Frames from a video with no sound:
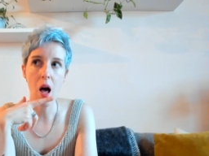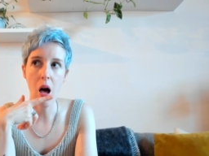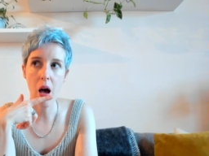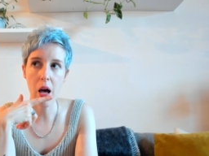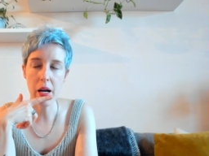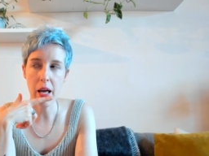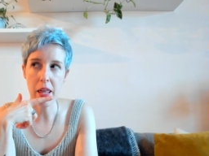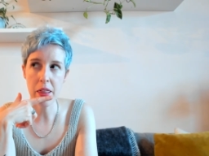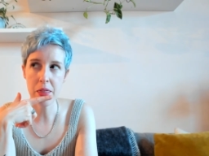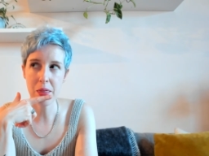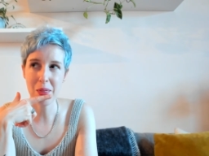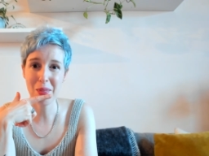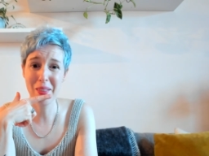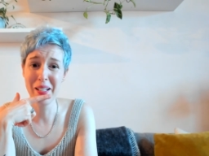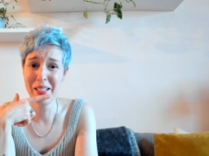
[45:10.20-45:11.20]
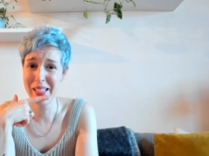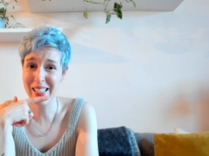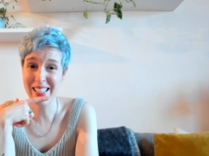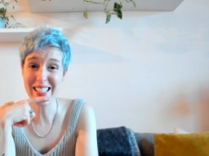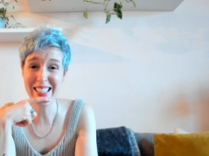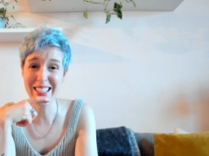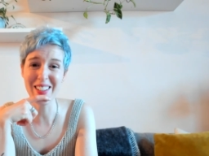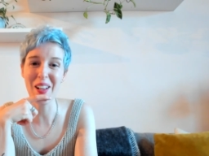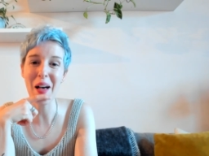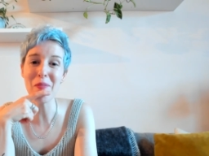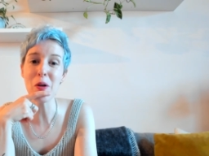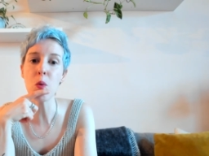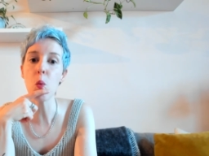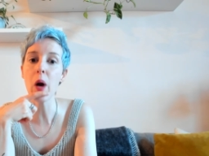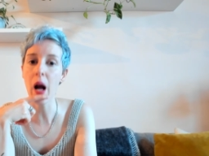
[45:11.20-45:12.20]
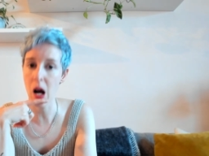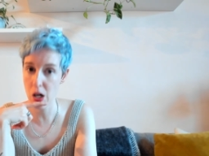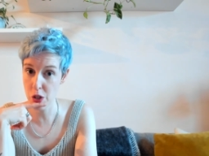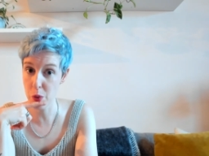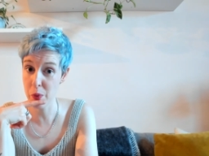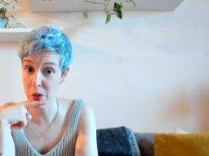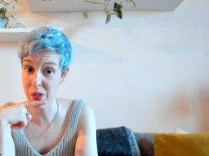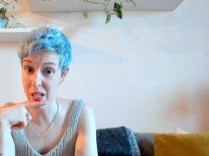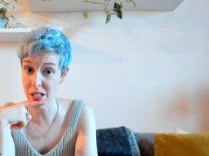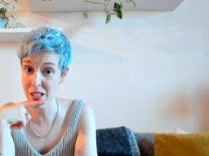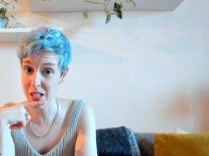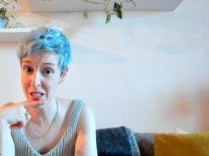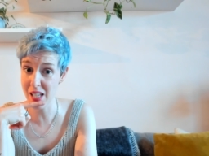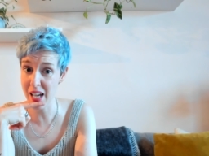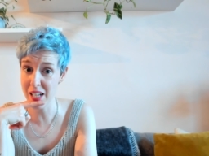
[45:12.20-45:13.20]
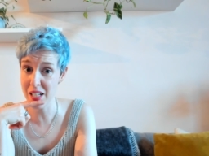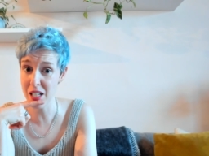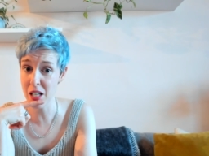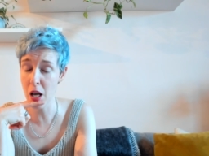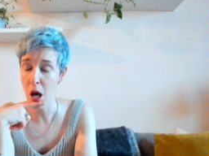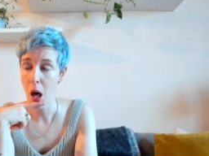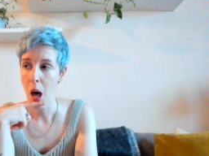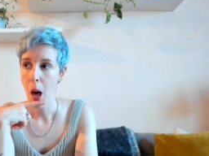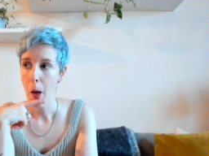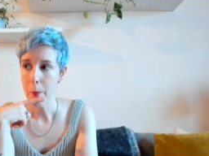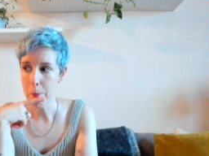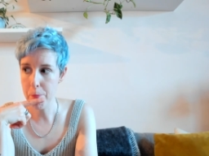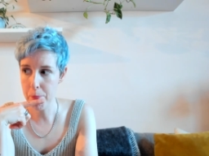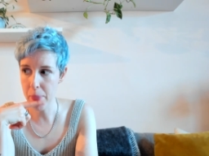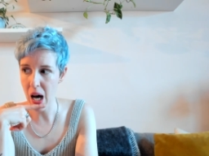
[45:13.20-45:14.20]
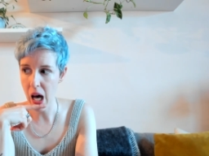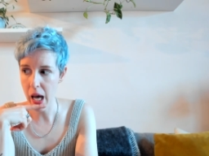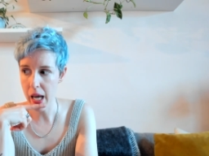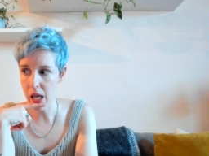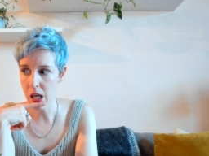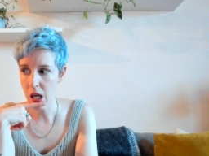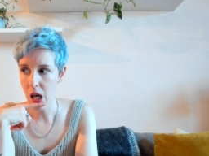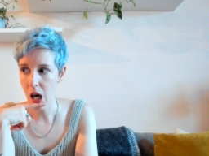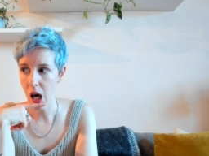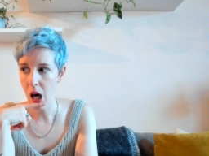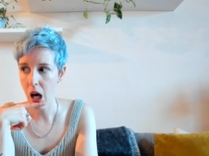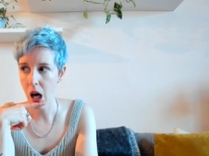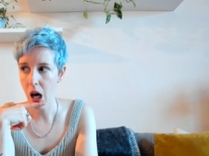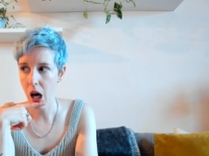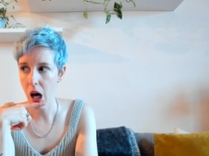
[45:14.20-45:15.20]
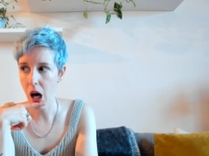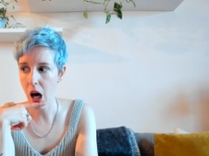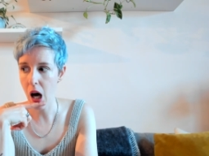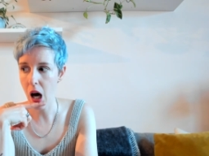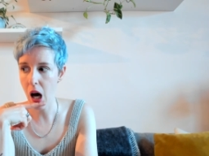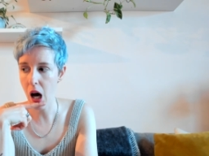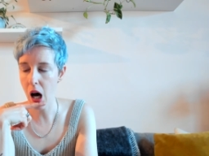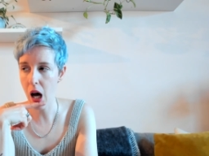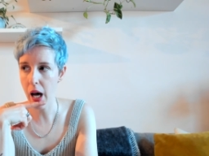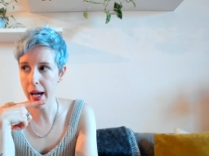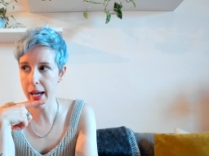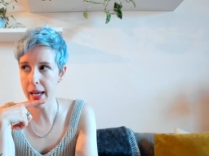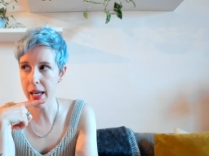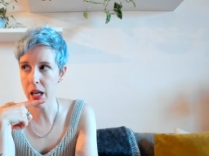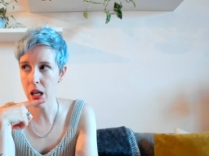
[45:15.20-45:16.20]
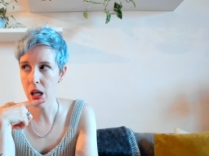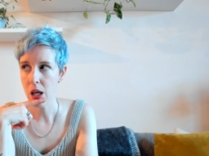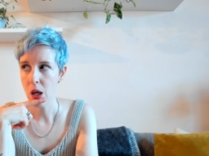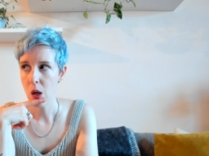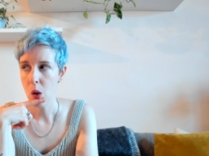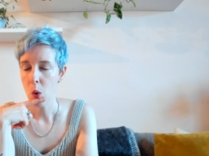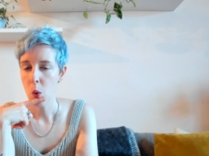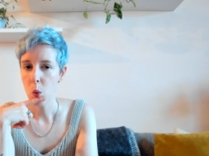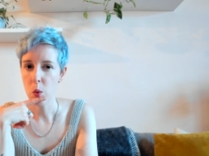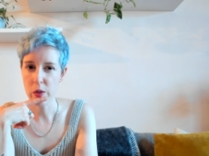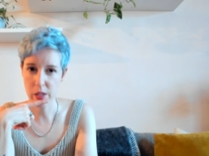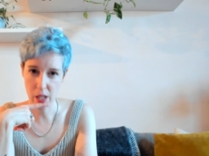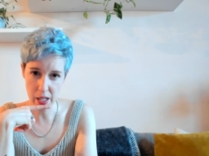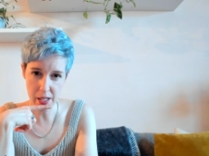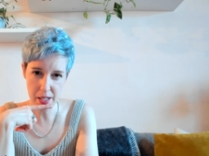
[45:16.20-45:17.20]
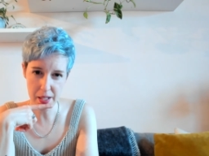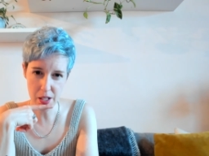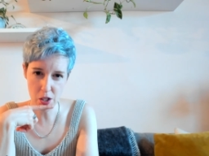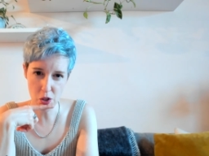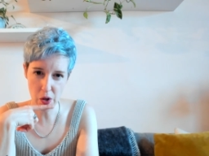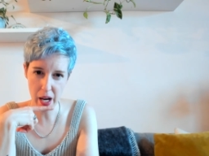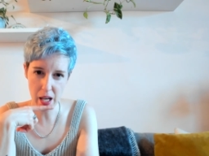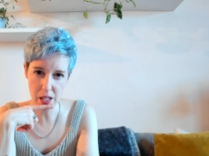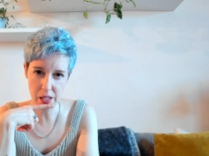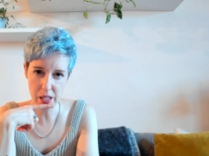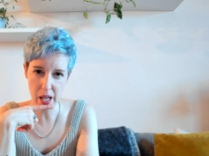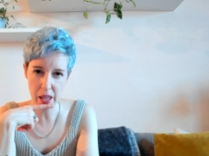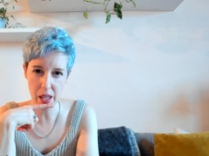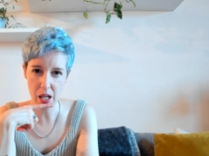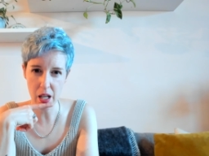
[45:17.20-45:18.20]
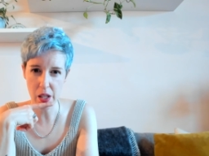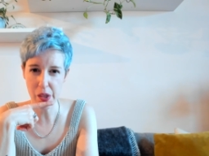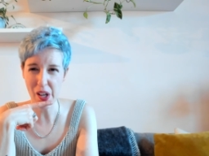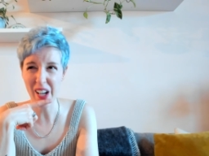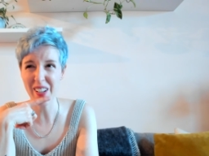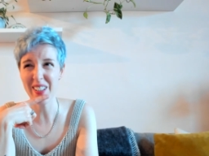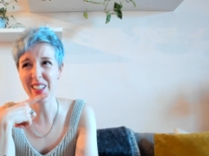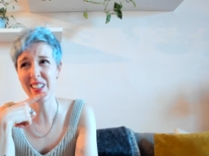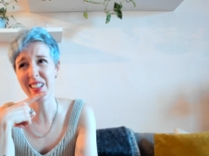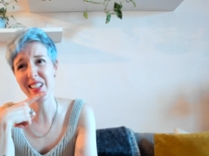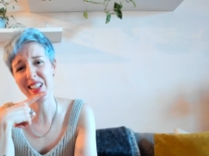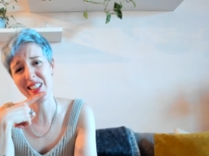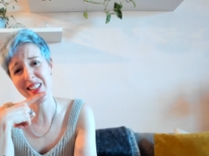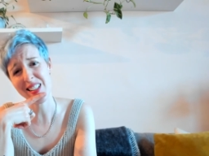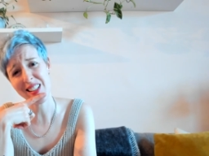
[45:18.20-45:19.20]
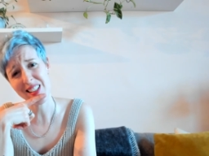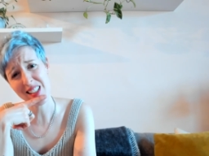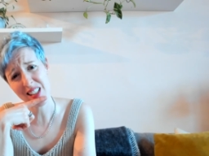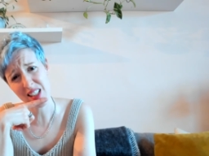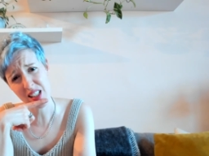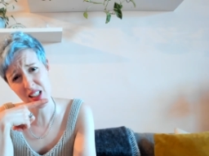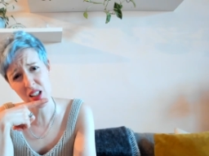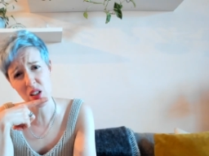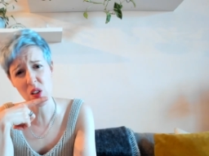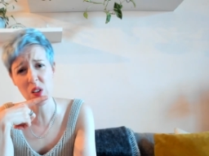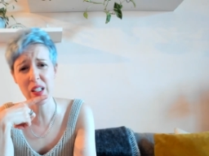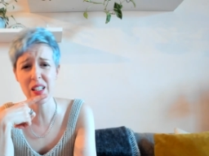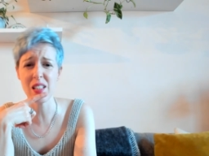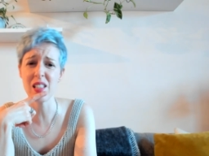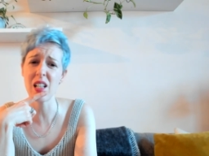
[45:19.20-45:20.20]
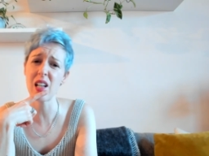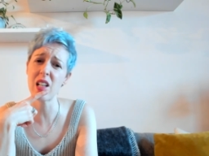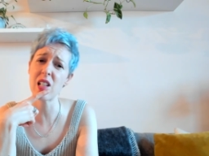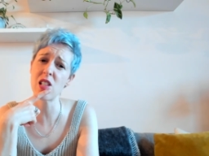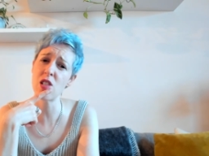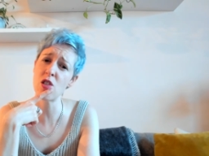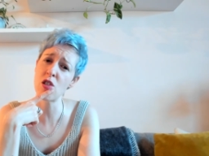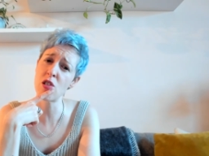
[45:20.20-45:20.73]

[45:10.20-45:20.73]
and I still haven't 100% decided, but I was gonna knit a dress, and then I thought it's in silk, it's not gonna